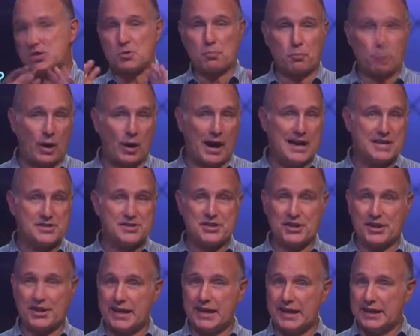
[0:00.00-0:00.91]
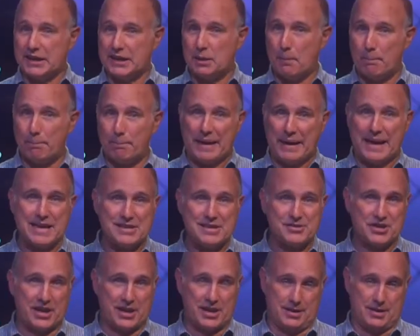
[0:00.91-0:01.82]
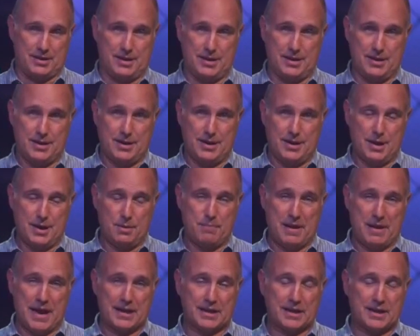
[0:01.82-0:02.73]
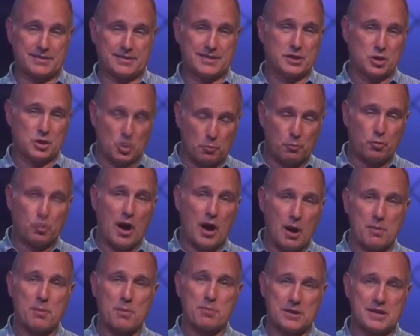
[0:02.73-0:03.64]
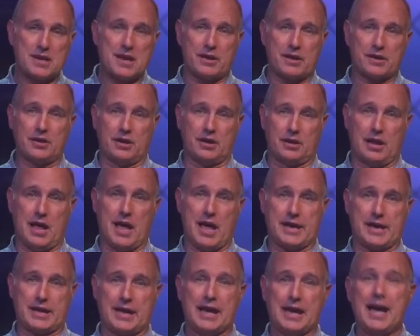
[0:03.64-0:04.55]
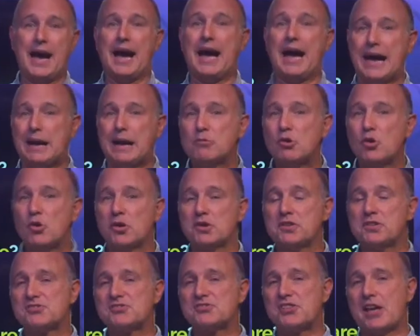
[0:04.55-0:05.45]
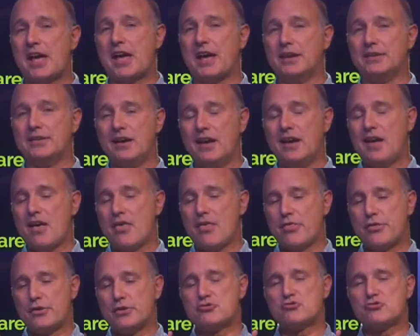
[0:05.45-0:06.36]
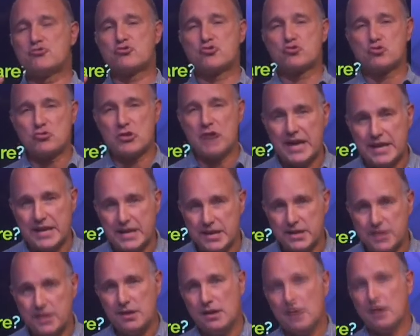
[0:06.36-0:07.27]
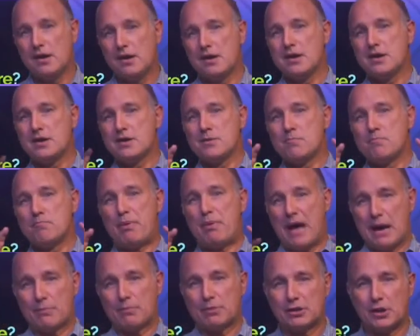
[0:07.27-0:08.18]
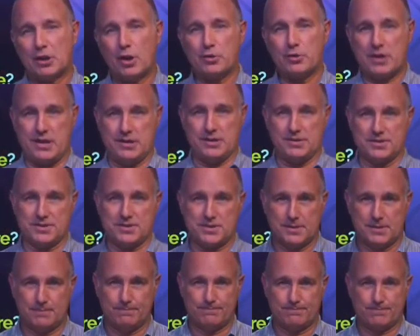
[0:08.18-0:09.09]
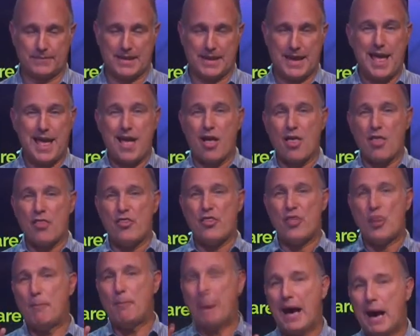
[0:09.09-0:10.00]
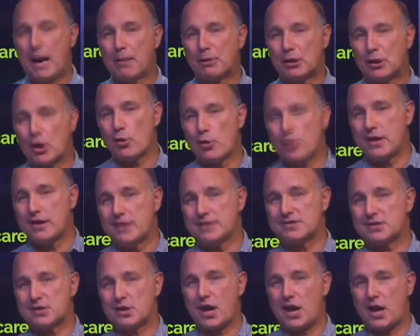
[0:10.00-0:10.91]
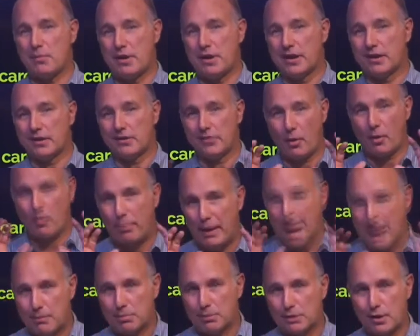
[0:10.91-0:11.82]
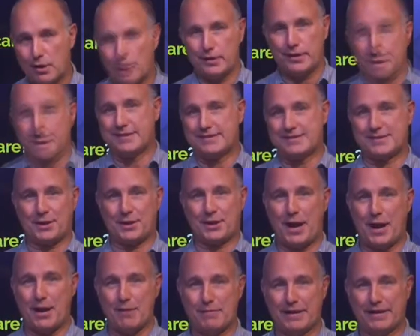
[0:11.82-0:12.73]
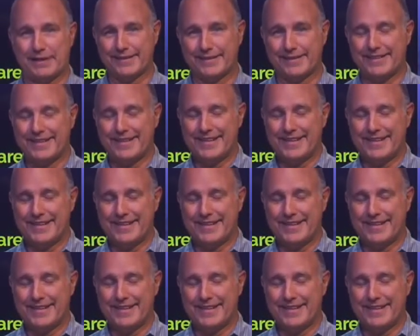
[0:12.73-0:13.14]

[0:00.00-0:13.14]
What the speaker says: surprising and amazing, Habakkuk, that you're probably not going to like. I'm going to send the dreaded Babylonians. The Babylonians are coming. The Babylonians are coming.